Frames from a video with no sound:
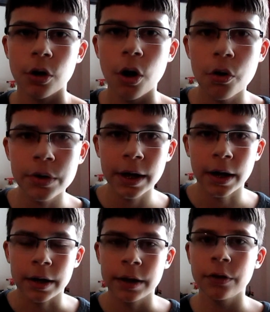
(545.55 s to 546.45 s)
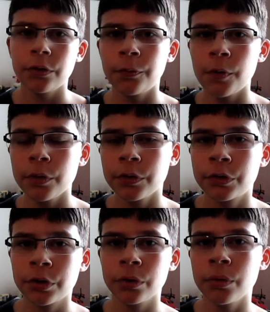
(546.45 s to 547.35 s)
Oh yeah, and this phone is
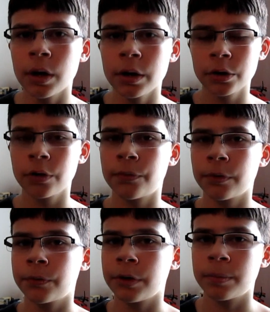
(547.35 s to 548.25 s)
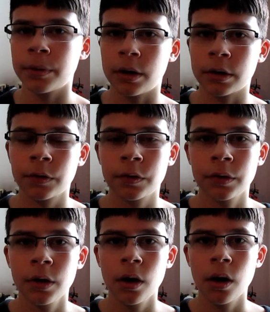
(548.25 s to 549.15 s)
250 bucks.
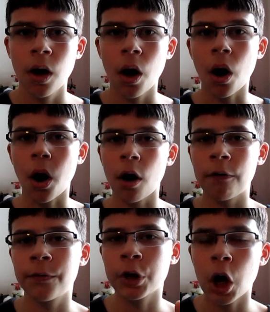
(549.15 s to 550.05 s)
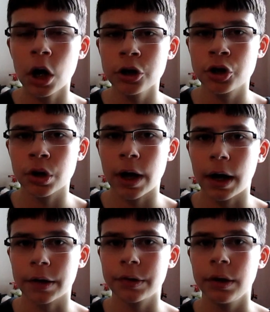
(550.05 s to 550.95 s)
Off
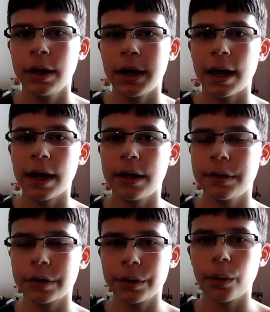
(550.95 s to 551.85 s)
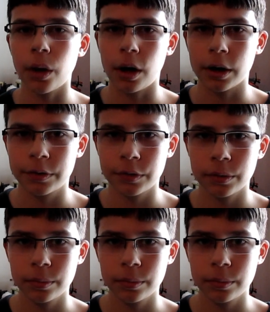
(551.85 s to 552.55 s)
contract and unlocked.